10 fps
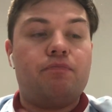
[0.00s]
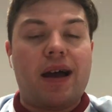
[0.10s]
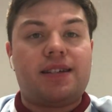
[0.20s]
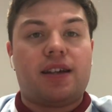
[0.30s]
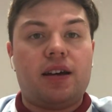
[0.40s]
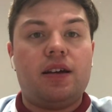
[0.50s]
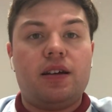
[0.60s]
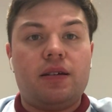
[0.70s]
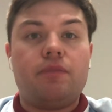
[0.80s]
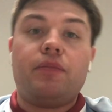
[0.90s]
Better.
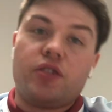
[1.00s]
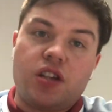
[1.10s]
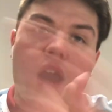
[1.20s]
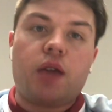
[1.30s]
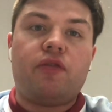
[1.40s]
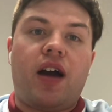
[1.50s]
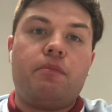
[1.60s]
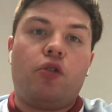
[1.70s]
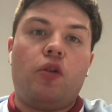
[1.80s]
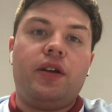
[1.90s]
There was an argument for
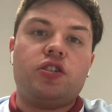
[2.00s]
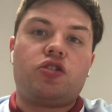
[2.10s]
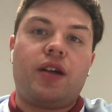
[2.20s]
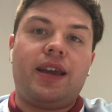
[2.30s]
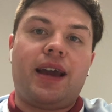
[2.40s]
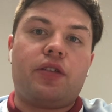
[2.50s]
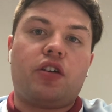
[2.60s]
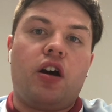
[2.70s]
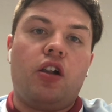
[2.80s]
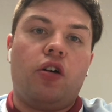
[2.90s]
handball because Craig
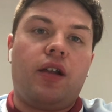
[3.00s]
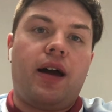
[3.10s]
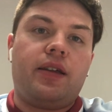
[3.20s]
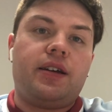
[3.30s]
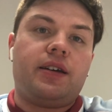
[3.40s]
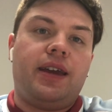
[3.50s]
Cathcart looked like